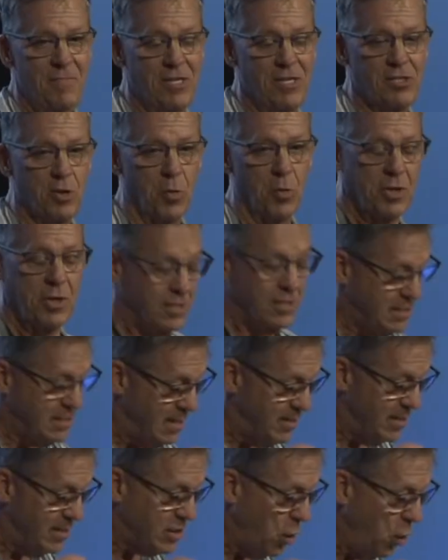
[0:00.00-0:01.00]
And so we're going to
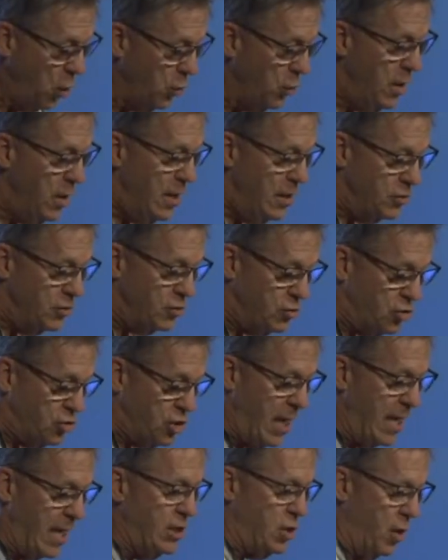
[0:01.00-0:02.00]
see this whole
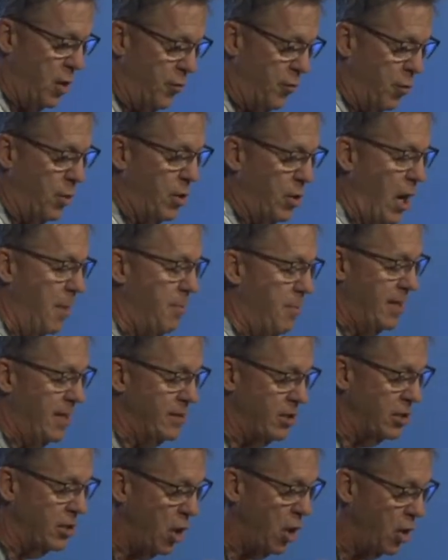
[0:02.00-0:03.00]
changeover where God
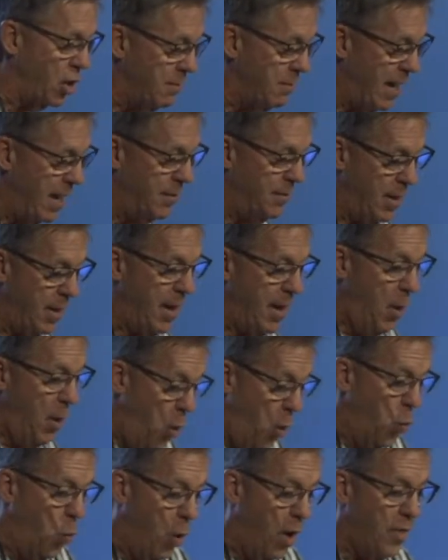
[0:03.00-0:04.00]
begins to talk about
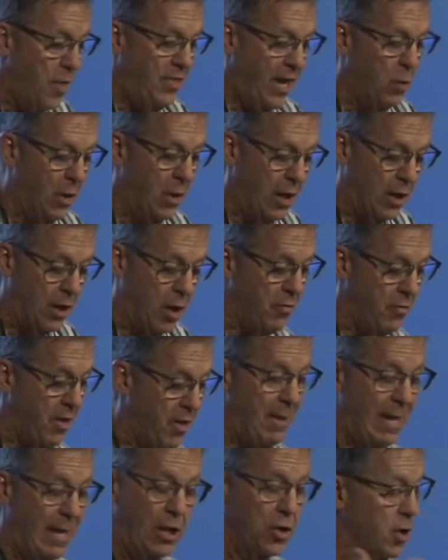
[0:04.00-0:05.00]
what they really are. They
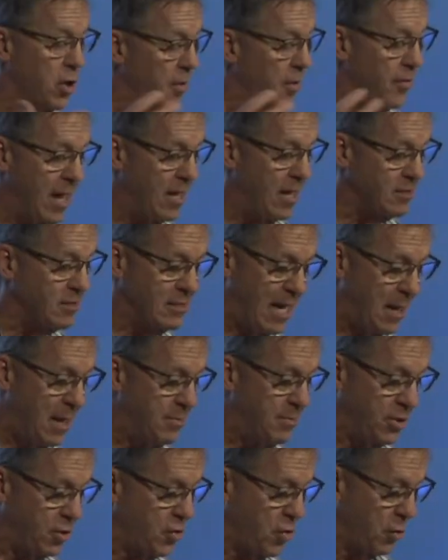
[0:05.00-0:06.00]
may look good on the outside,
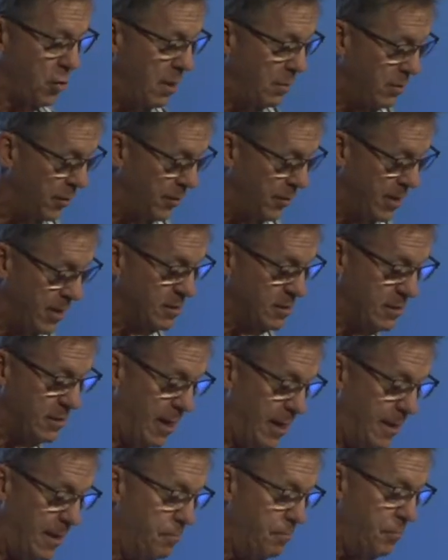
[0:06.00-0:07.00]
but they're corrupt on the
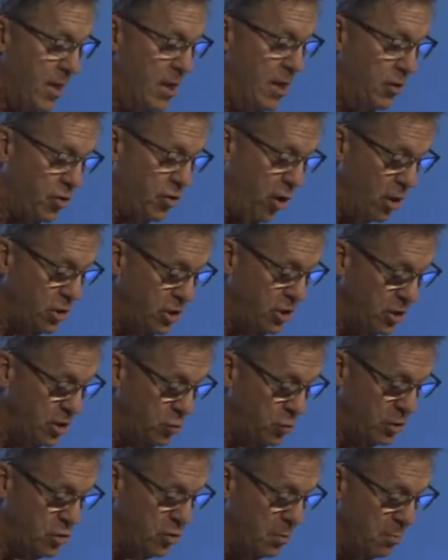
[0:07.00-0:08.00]
inside.
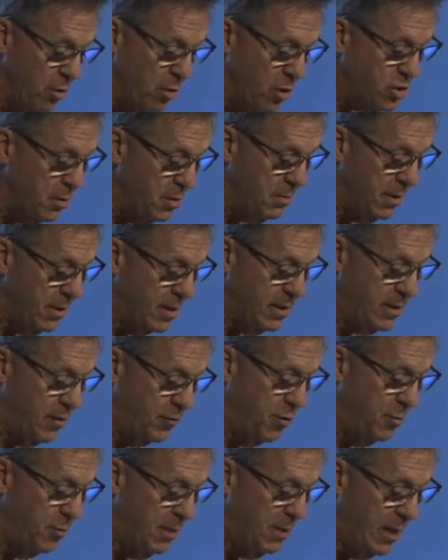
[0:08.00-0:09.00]
Tarshish was your merchant because
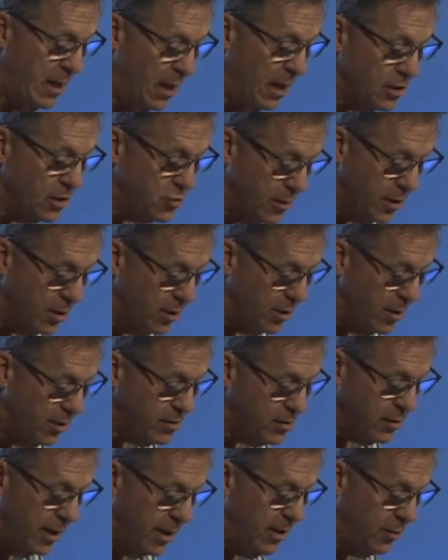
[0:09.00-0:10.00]
of your many luxury
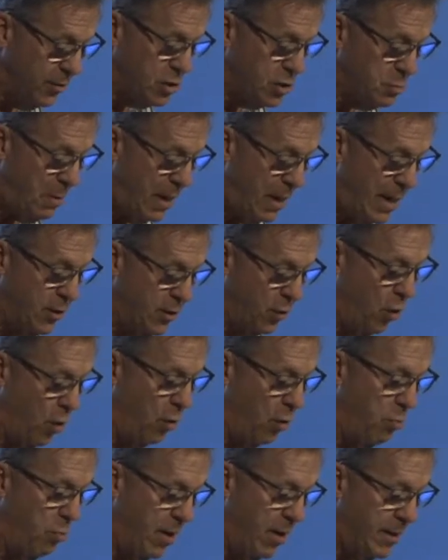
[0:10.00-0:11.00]
goods, uh, either Spain or,
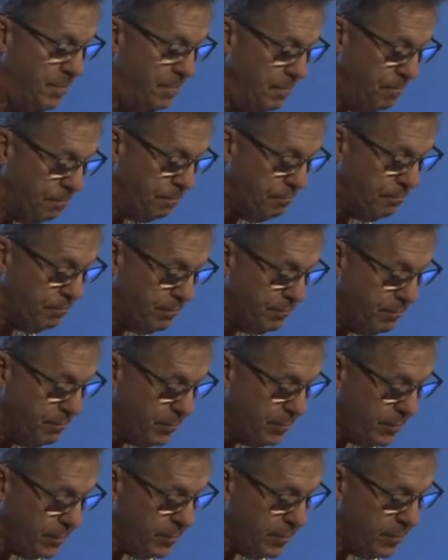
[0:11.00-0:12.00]
or Britain.
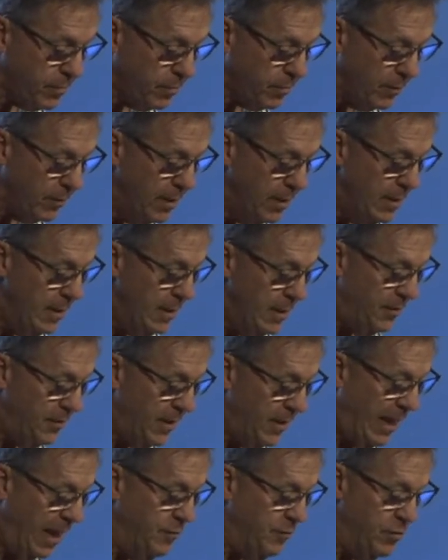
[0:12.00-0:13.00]

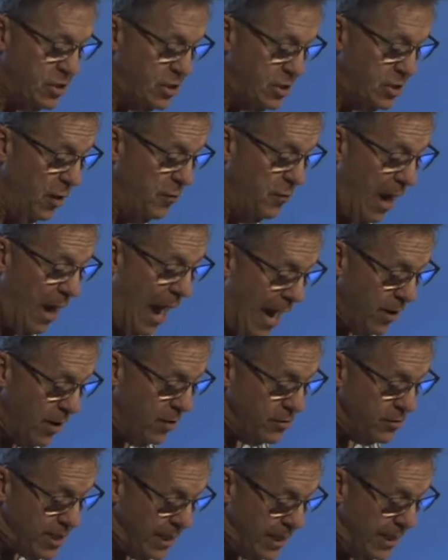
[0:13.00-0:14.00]
They gave you silver,
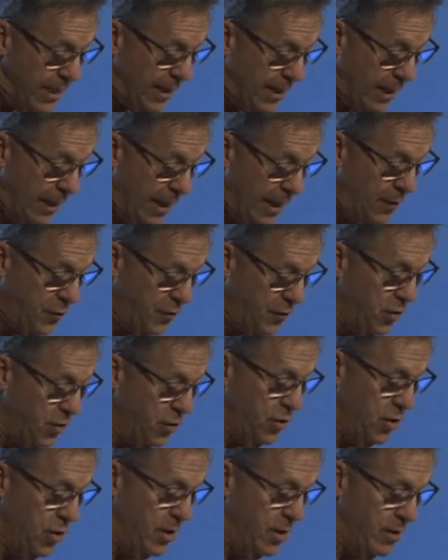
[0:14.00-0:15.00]
iron, tin, and lead for your
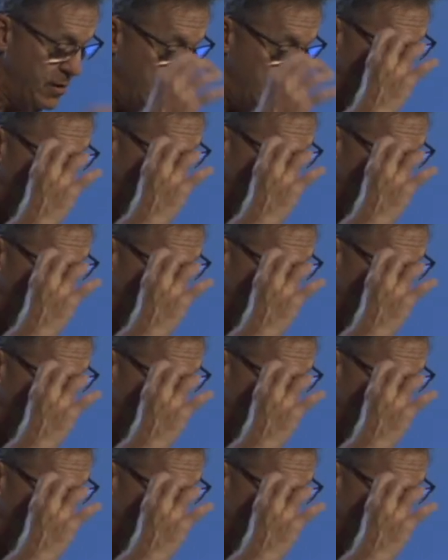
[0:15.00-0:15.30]
goods.